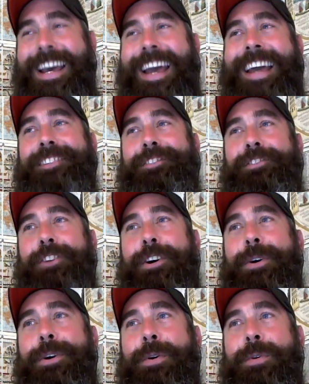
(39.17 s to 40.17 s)
And
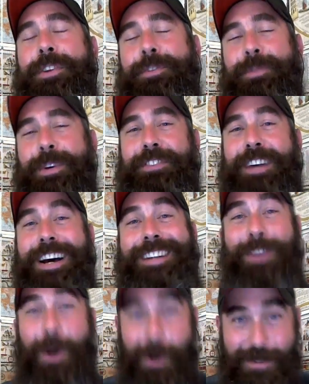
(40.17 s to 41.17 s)
so this was a
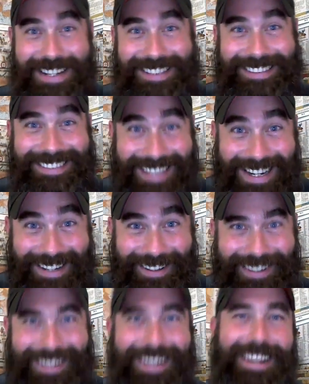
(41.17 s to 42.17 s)
Tovia
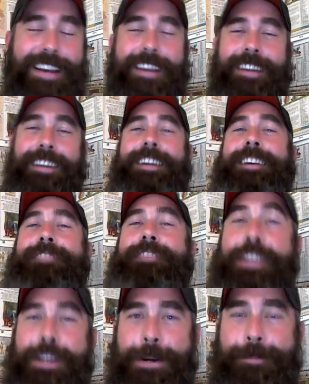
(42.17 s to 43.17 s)
Singer uh,
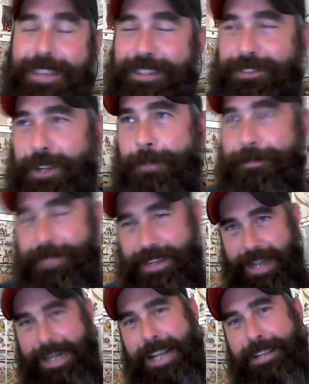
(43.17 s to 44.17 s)
video. So
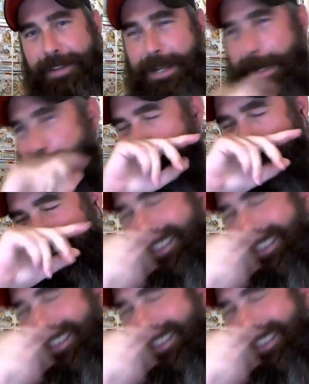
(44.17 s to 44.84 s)
I got the video. I was like,